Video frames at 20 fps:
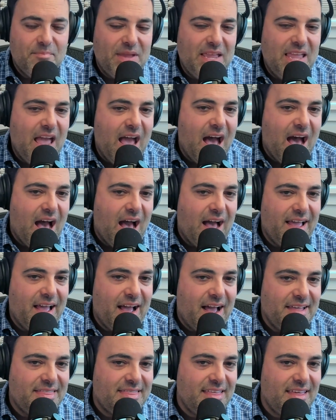But yeah,
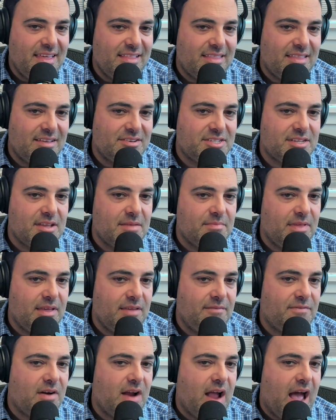I think there's
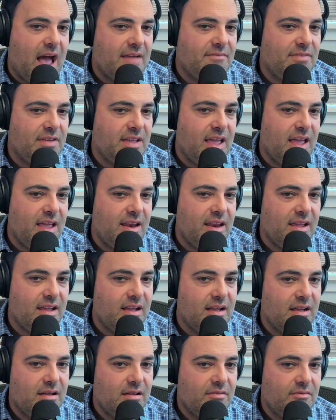something for
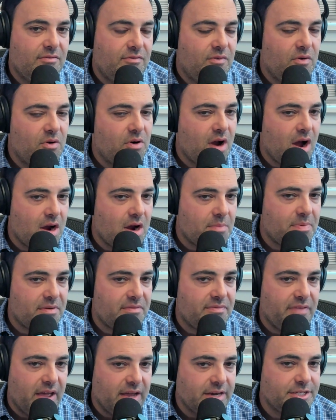advocating for our
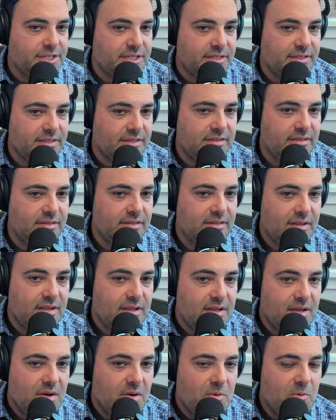profession
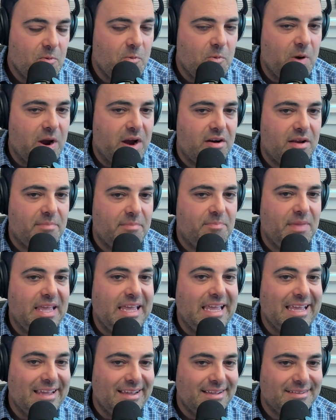where it
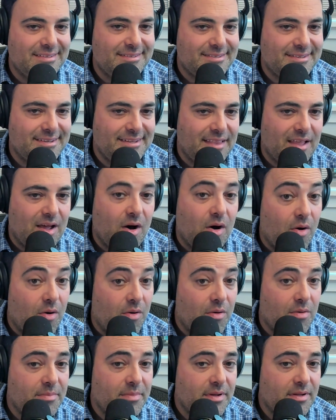begins in the
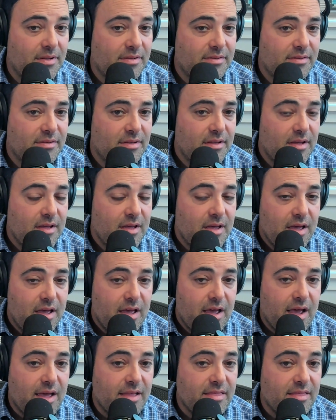home.
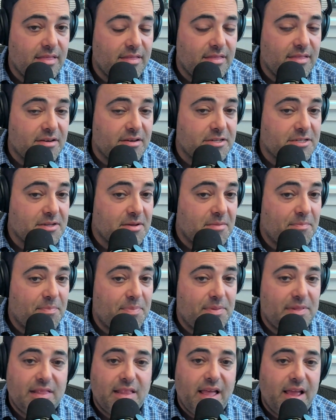And there's
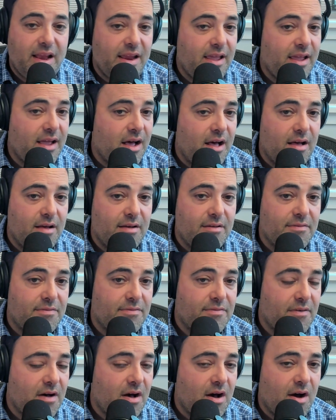plenty
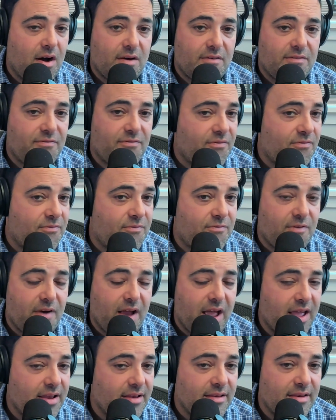of our
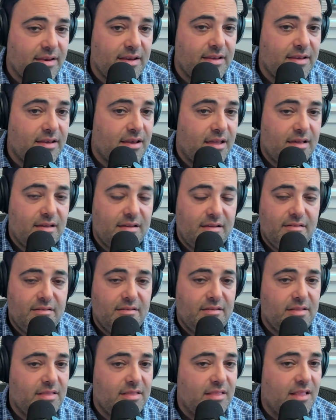friend
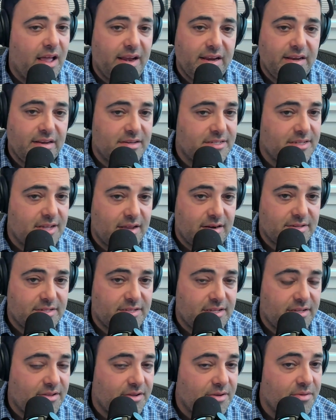lighting designers
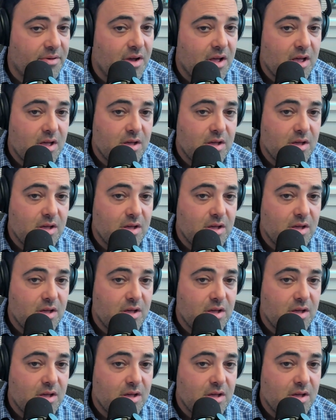that do